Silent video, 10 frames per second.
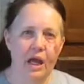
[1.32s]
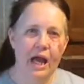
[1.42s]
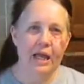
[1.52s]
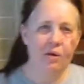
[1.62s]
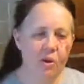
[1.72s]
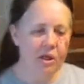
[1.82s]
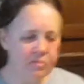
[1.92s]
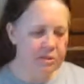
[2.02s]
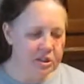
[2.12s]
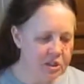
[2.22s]
Hi and
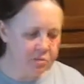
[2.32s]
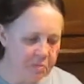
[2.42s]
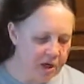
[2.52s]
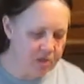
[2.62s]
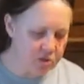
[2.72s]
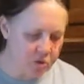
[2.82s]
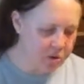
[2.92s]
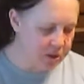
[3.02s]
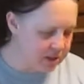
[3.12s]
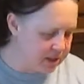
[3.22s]
welcome to Sea Sparkles Corner.